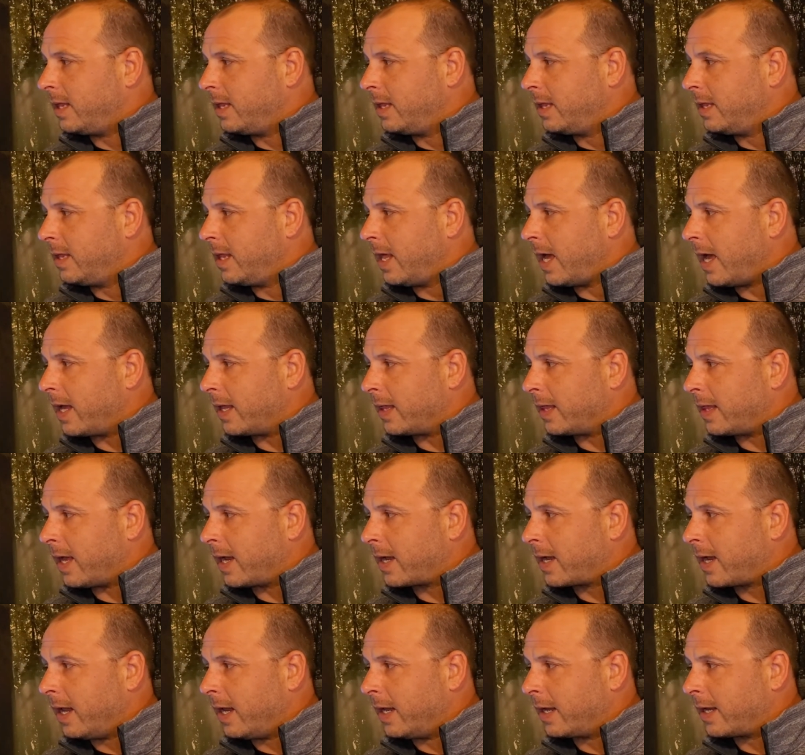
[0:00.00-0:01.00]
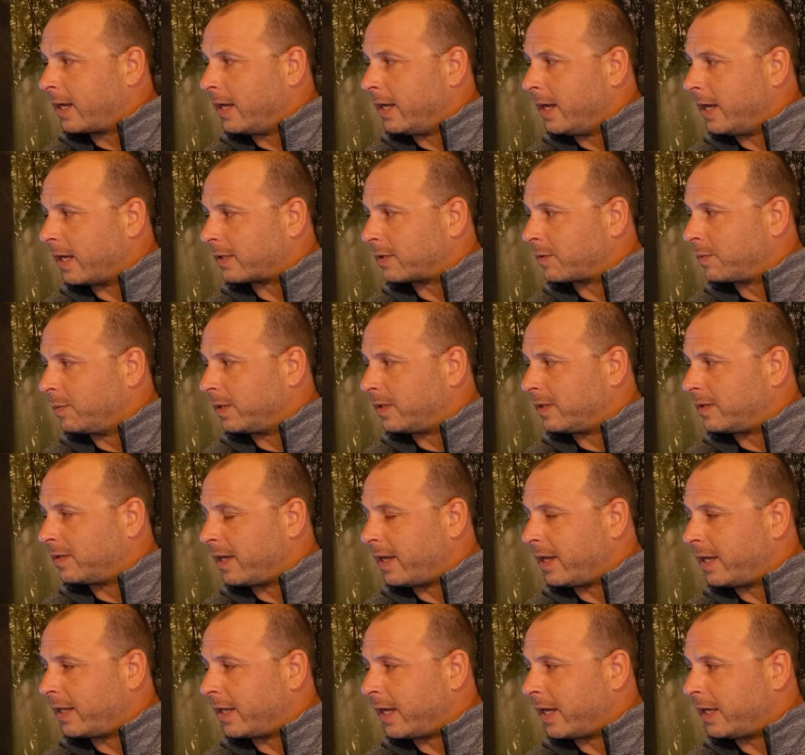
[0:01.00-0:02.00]
that kind of connects with
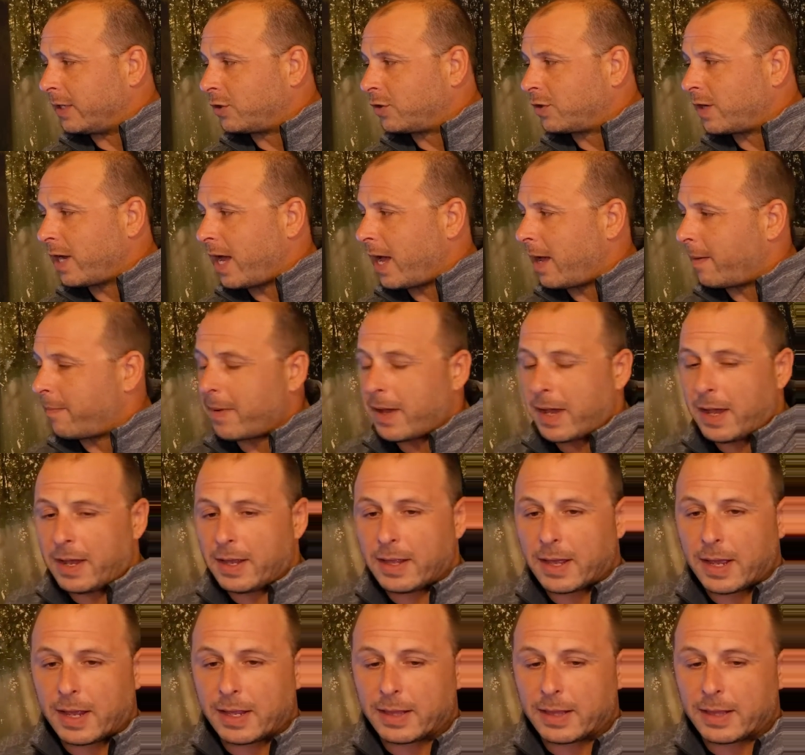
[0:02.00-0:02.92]
setting that trap. I